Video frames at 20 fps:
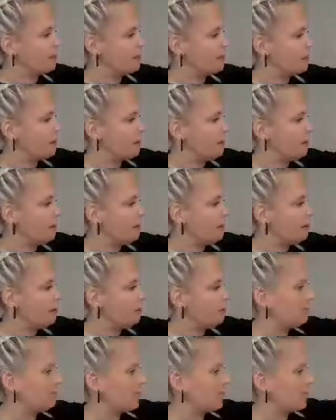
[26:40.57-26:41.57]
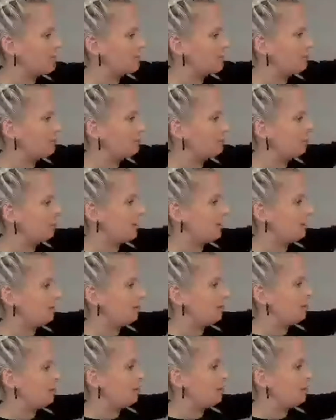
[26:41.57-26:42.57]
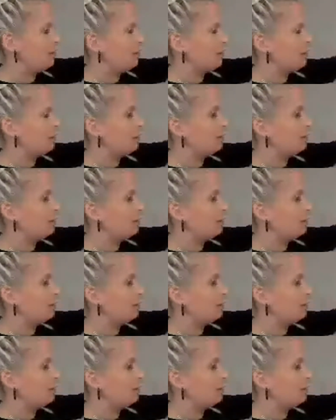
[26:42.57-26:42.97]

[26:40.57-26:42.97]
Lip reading: on your table or on your floor.